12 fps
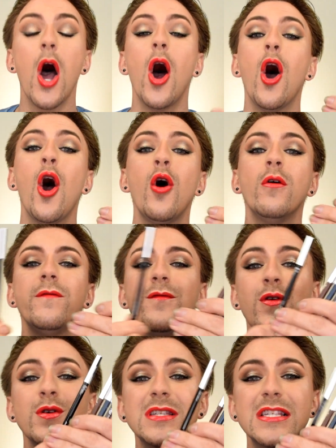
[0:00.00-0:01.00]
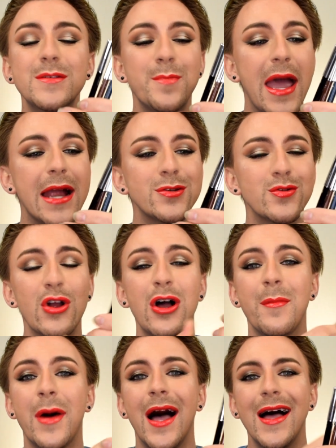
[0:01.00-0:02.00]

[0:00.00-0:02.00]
Oh, full spectrum,